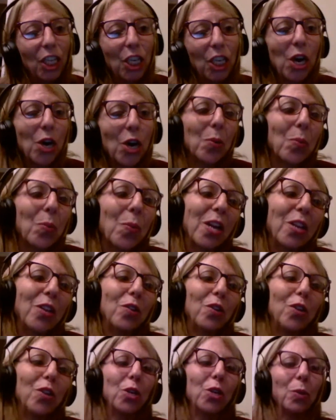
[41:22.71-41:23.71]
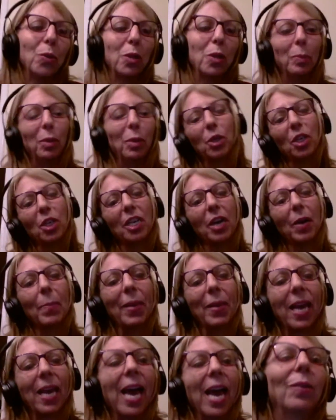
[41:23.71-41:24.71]
to know when your newest book
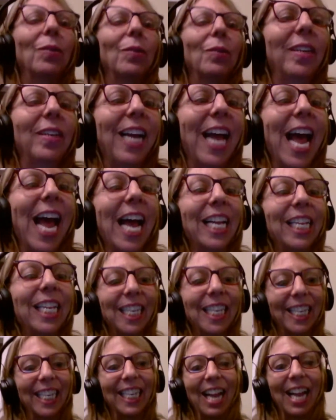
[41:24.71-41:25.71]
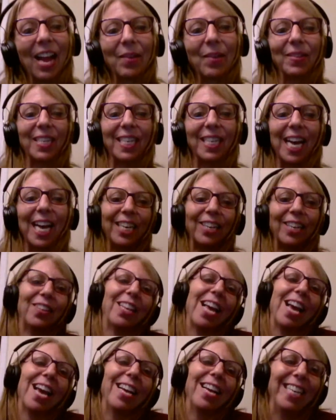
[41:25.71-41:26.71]
is coming out and does it have a
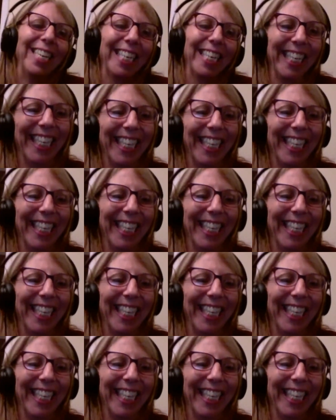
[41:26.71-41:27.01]
title yet?